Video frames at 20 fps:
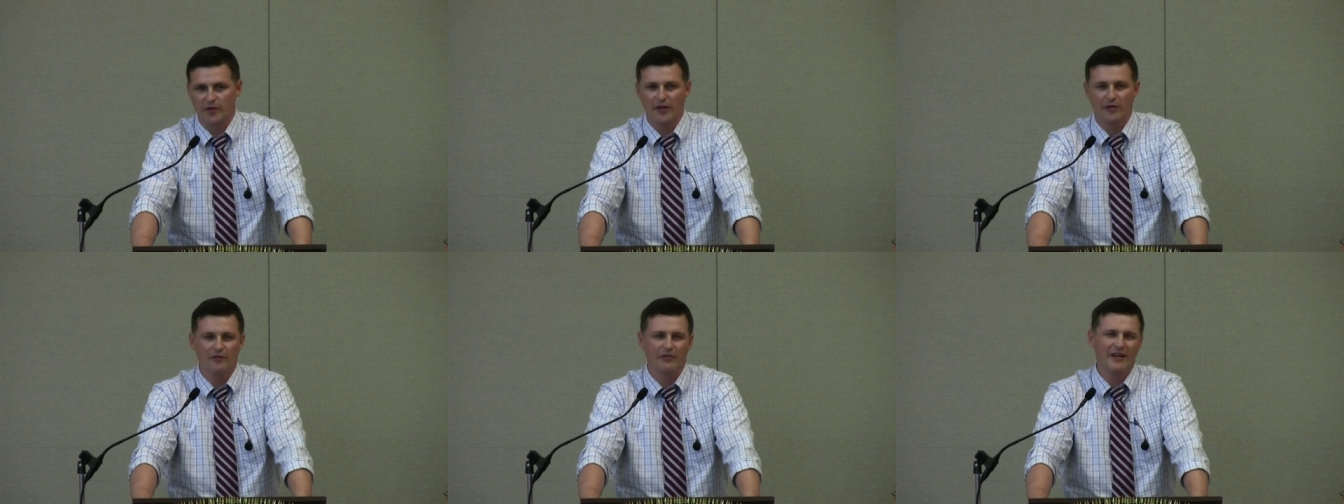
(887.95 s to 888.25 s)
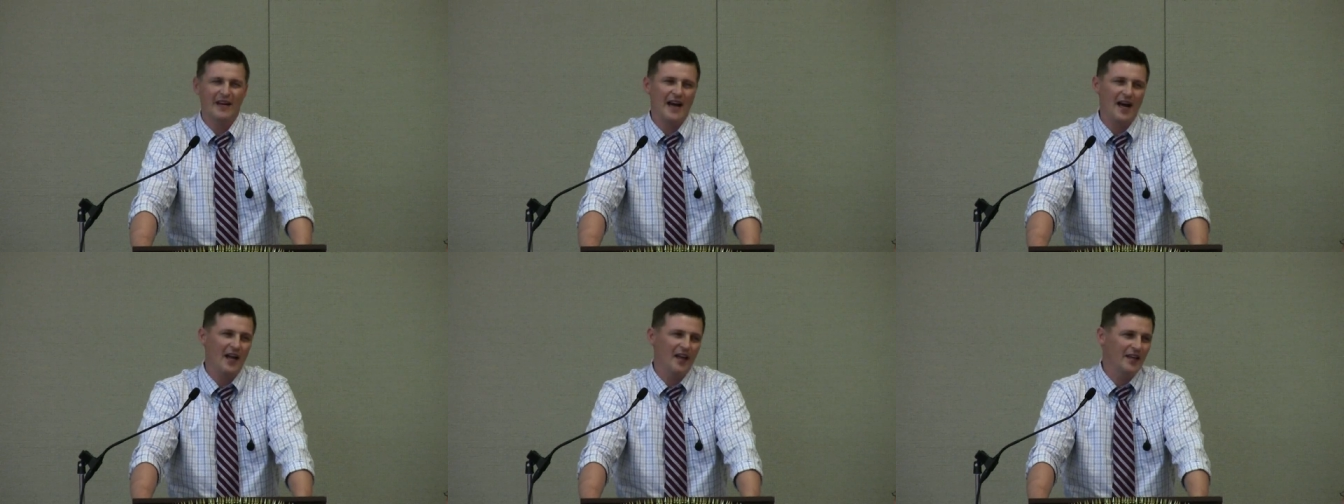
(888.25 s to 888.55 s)
but in
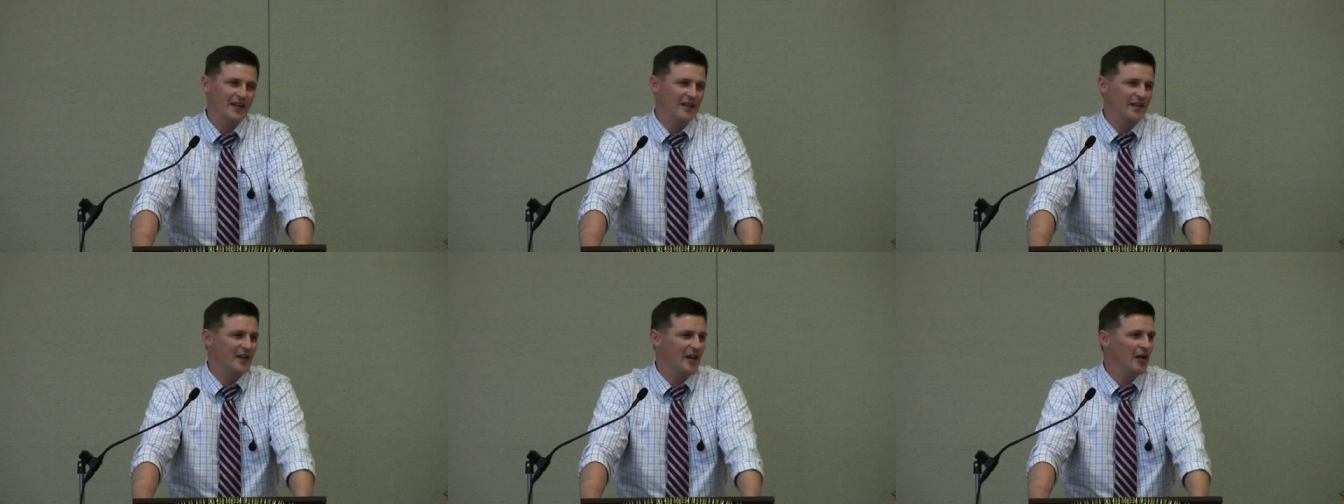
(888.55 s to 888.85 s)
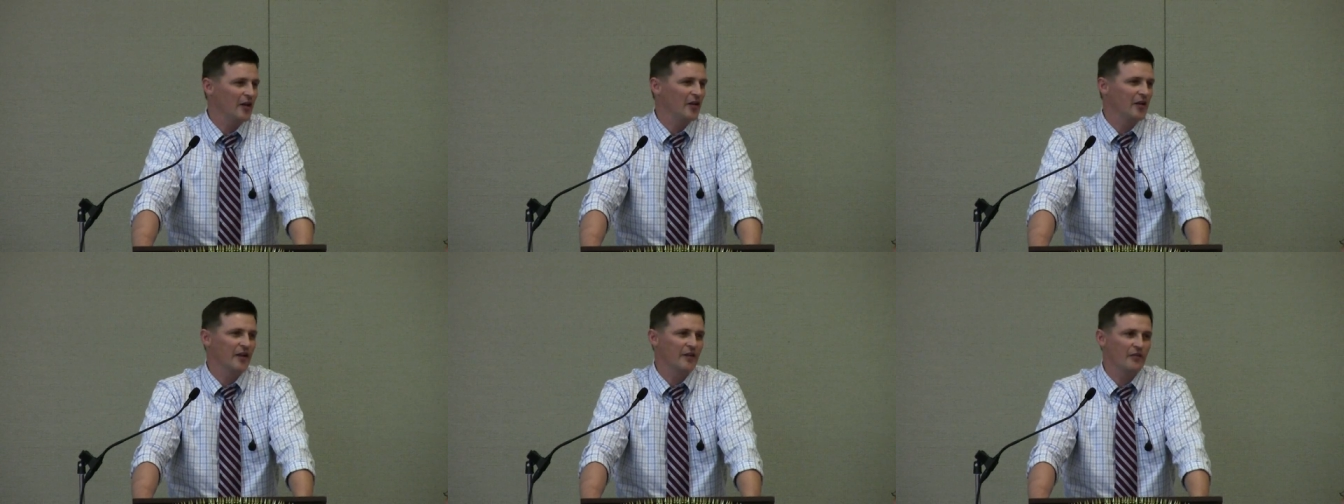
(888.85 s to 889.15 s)
reality,
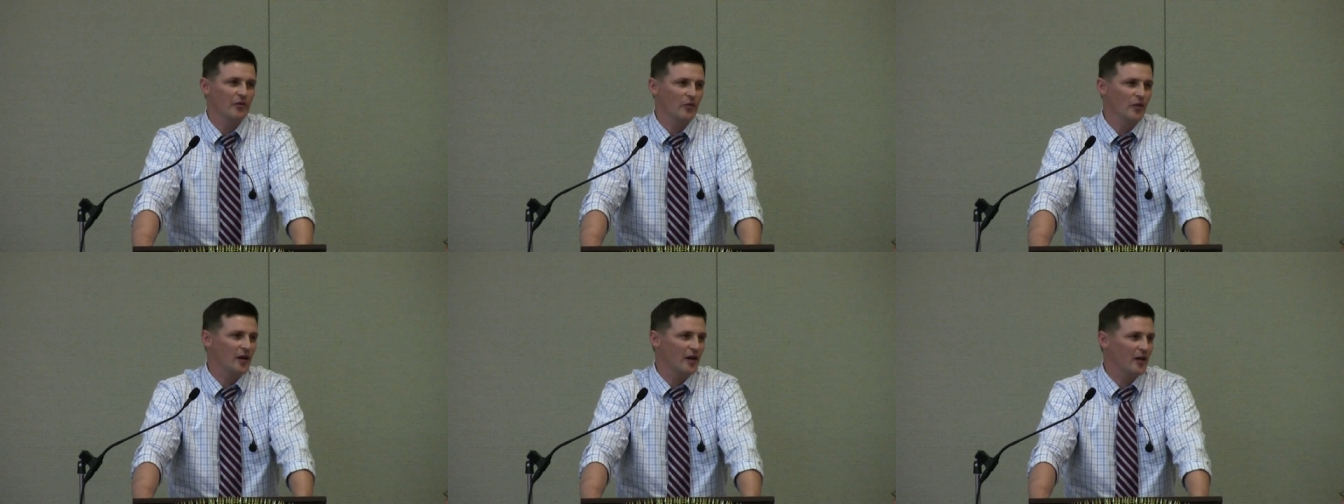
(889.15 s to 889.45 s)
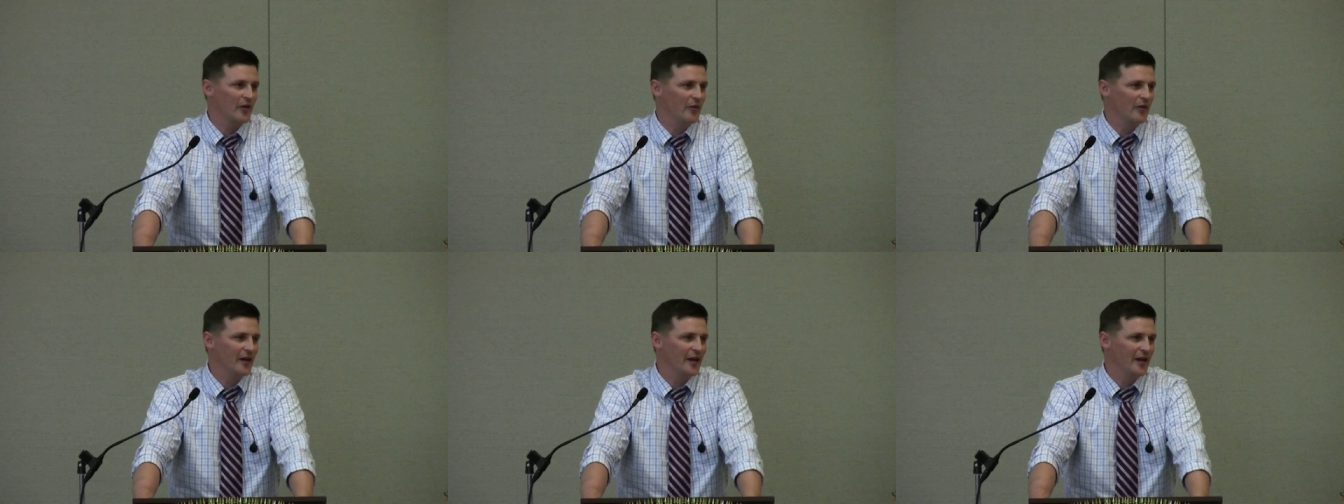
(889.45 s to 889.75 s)
they'll never
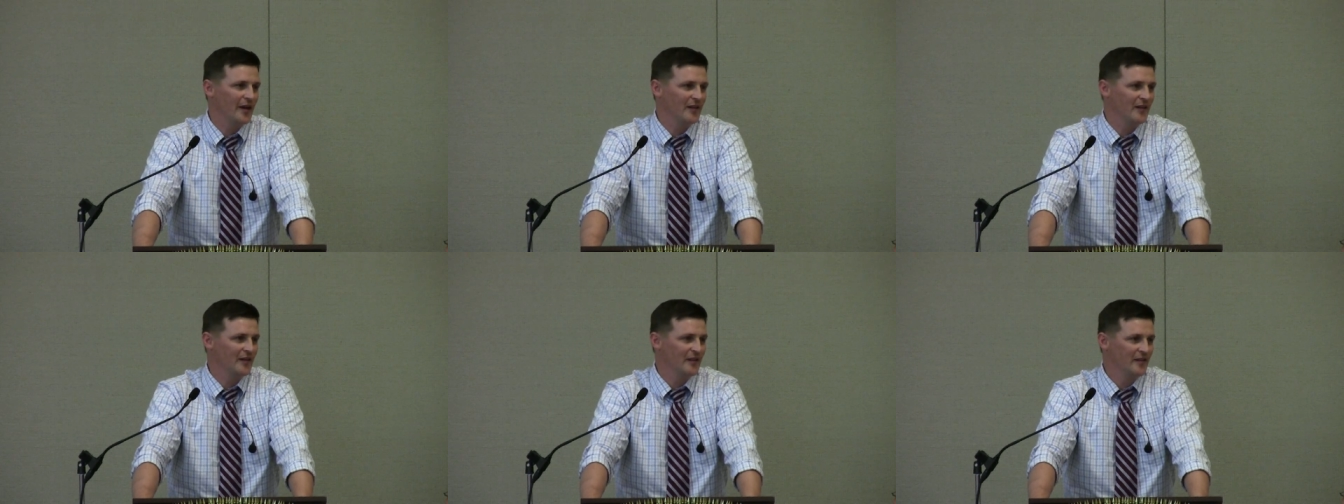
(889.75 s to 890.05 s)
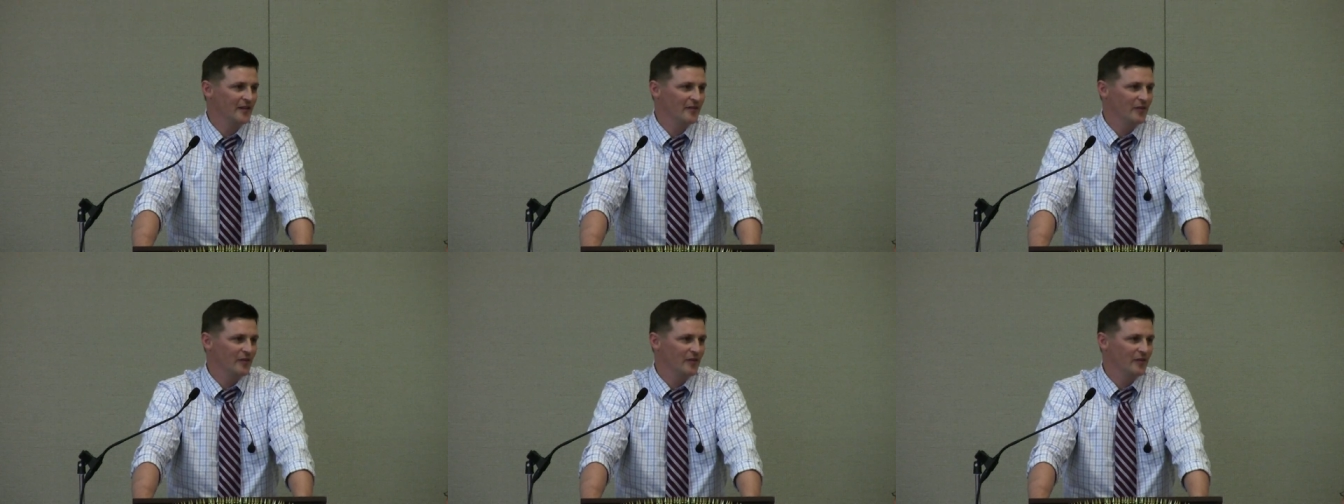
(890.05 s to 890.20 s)
walk away